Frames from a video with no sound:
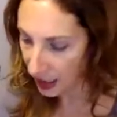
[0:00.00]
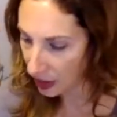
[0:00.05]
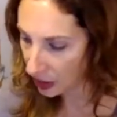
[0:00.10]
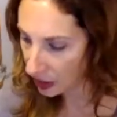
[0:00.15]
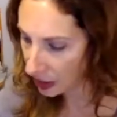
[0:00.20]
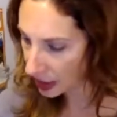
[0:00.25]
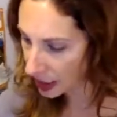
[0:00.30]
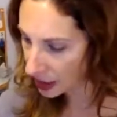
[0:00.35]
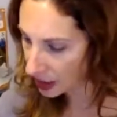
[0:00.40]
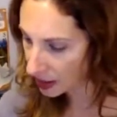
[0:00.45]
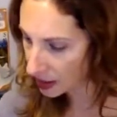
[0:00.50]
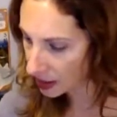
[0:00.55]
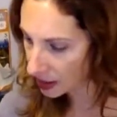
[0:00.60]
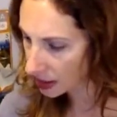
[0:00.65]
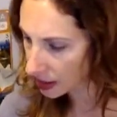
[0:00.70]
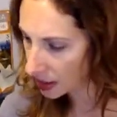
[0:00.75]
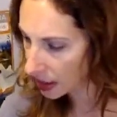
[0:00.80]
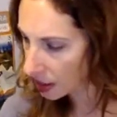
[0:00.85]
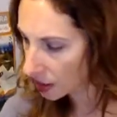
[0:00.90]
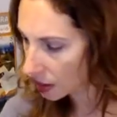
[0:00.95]
There
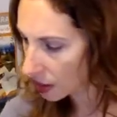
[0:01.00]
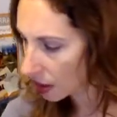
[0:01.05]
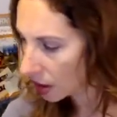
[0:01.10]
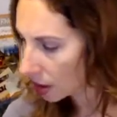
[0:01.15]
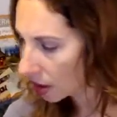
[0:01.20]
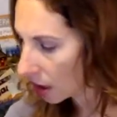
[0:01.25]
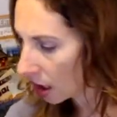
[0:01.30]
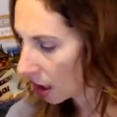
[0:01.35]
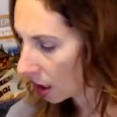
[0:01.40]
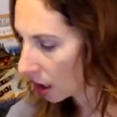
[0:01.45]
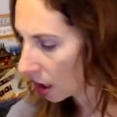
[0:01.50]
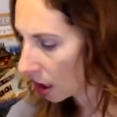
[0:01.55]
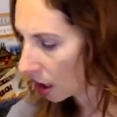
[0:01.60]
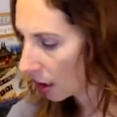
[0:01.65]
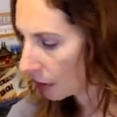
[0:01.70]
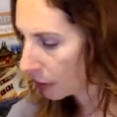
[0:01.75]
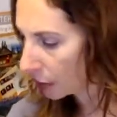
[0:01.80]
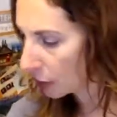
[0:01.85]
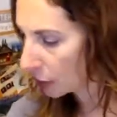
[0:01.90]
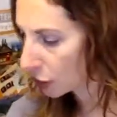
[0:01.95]
is
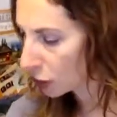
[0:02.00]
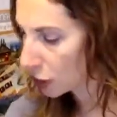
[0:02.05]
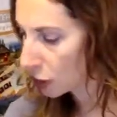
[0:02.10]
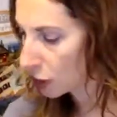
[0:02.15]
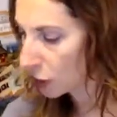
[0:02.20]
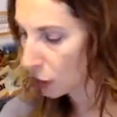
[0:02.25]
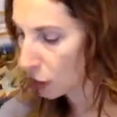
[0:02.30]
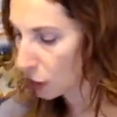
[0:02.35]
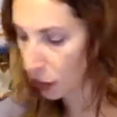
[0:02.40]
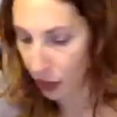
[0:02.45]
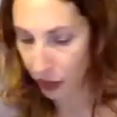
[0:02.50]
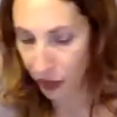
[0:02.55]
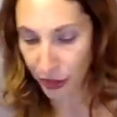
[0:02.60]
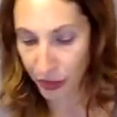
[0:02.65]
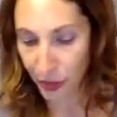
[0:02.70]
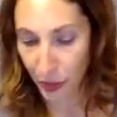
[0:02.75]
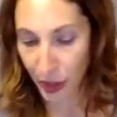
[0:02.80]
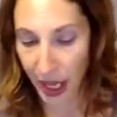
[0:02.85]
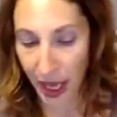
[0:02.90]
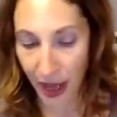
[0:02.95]
two
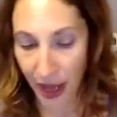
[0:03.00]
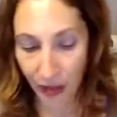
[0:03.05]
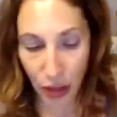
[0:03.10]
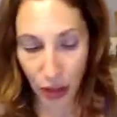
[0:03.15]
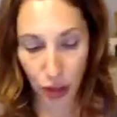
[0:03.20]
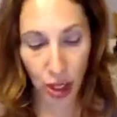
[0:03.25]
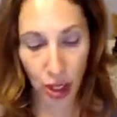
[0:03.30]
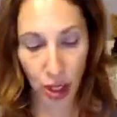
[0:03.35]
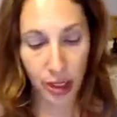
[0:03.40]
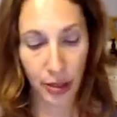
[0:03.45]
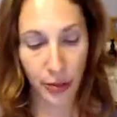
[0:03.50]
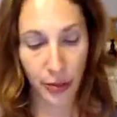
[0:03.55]
oils we haven't talked